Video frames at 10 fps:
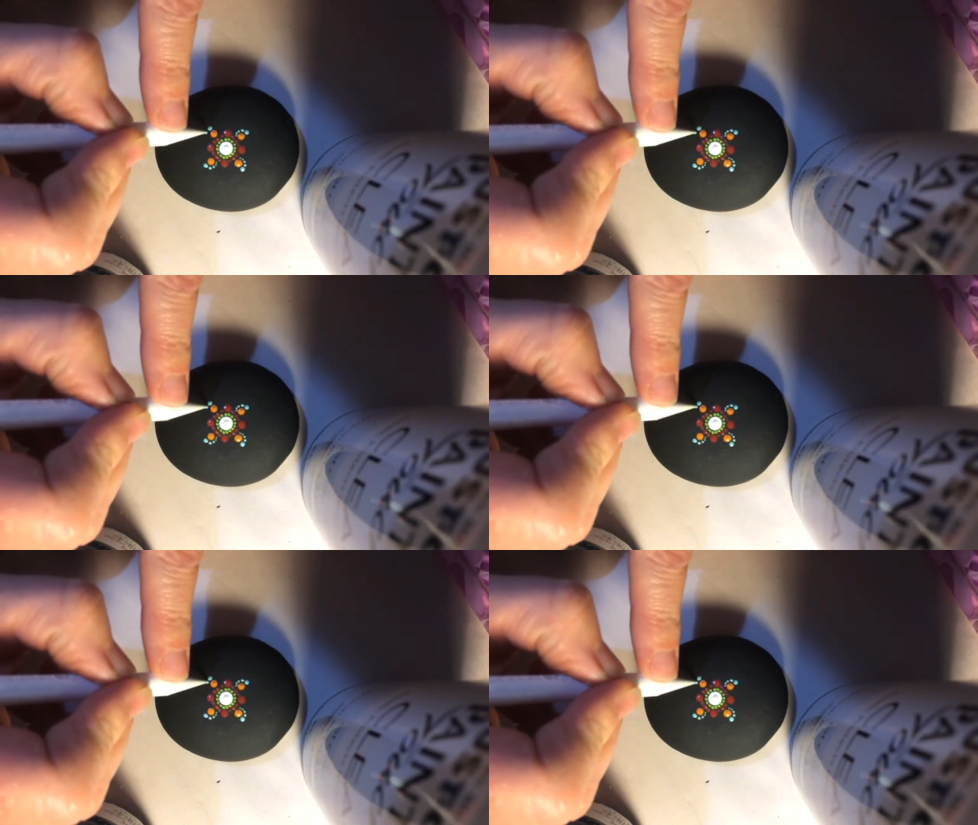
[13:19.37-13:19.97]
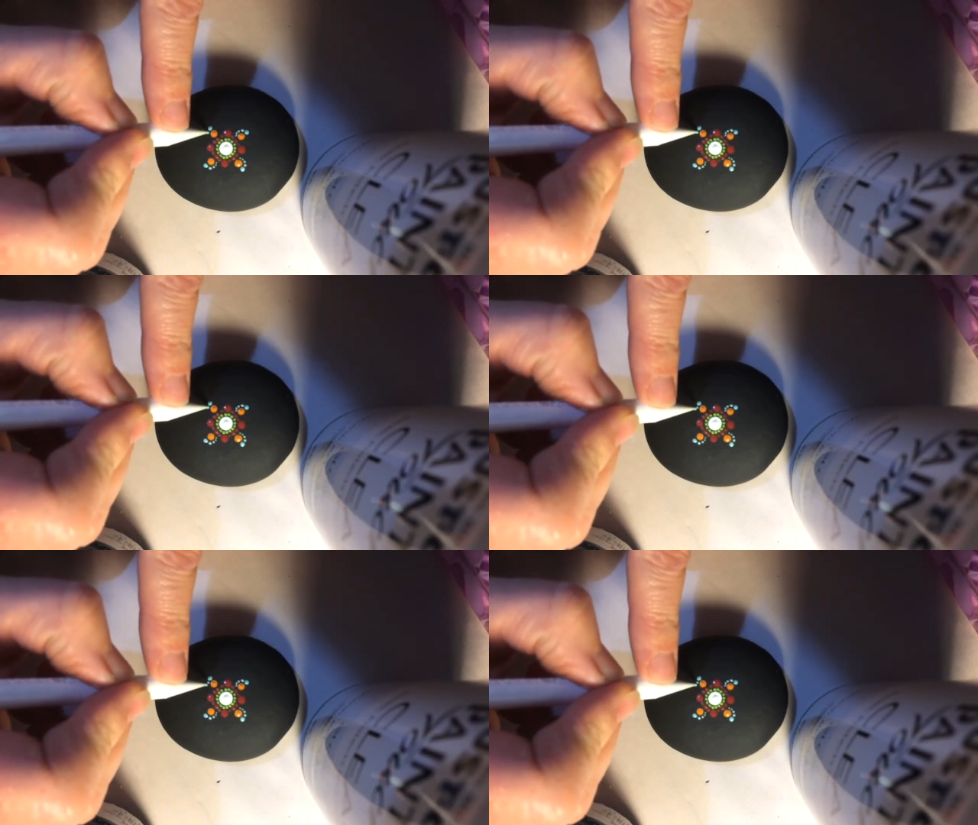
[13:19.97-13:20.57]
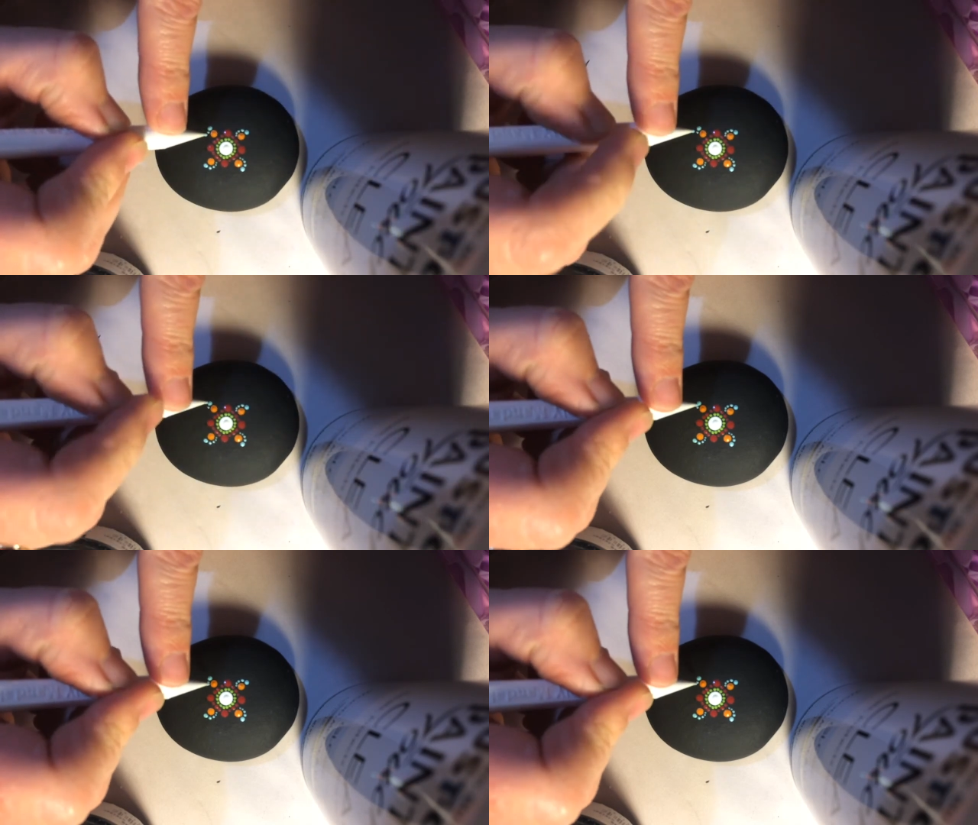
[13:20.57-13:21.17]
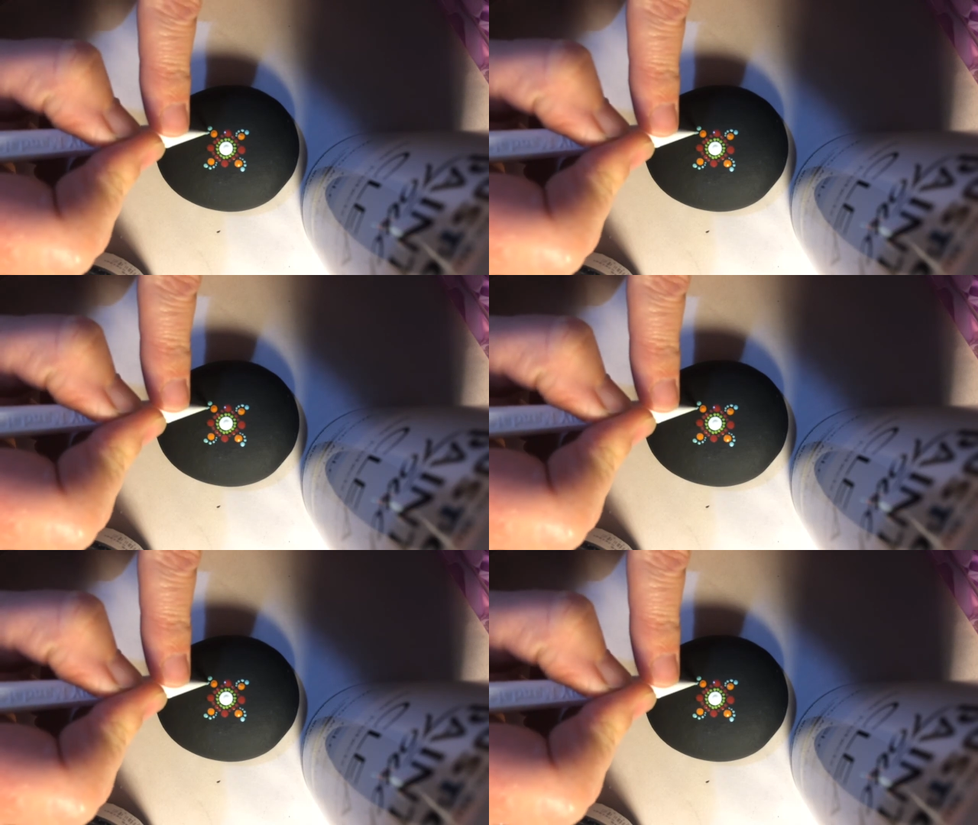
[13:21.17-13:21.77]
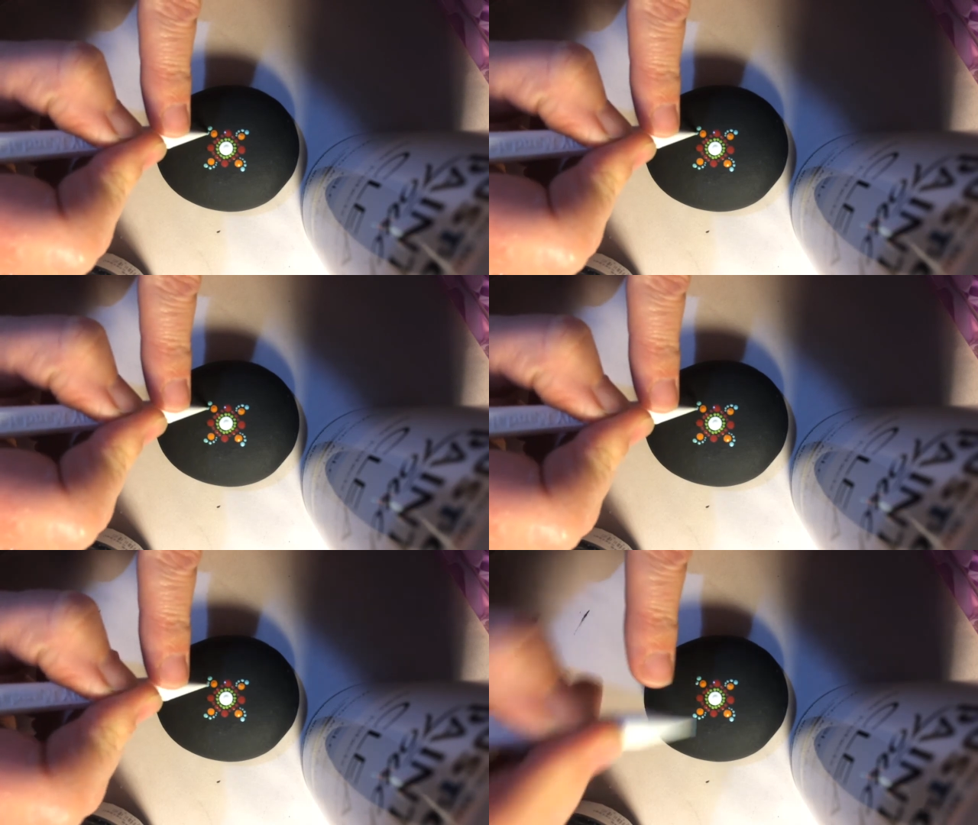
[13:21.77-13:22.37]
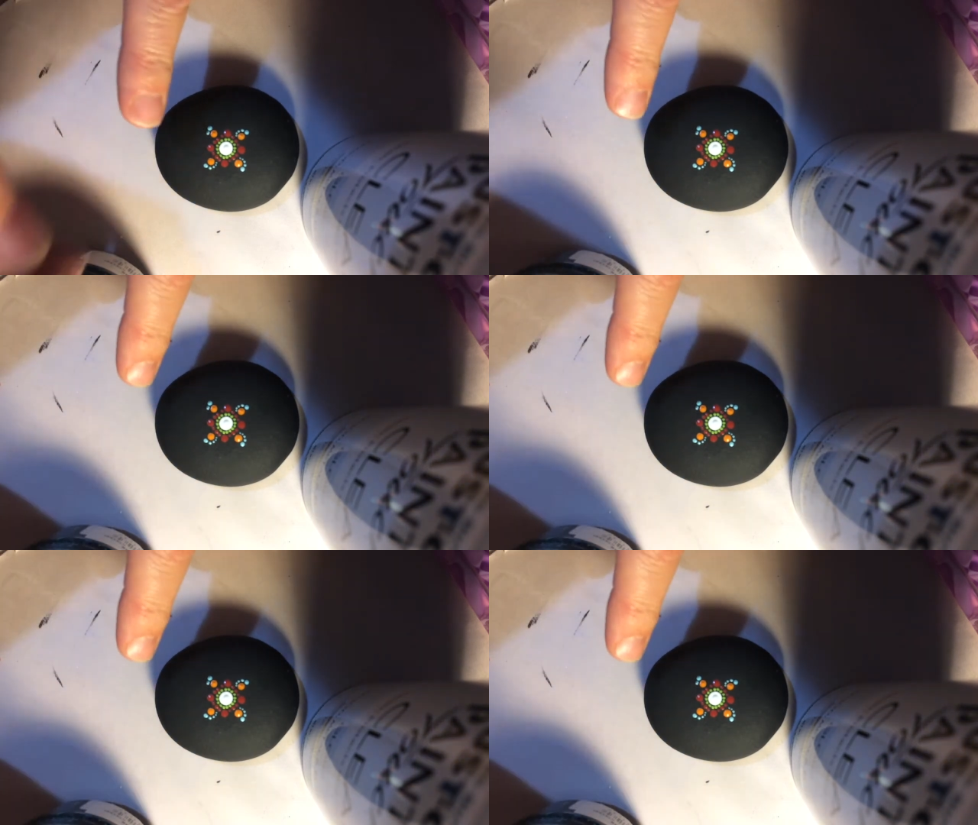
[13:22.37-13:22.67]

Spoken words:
(no speaker visible)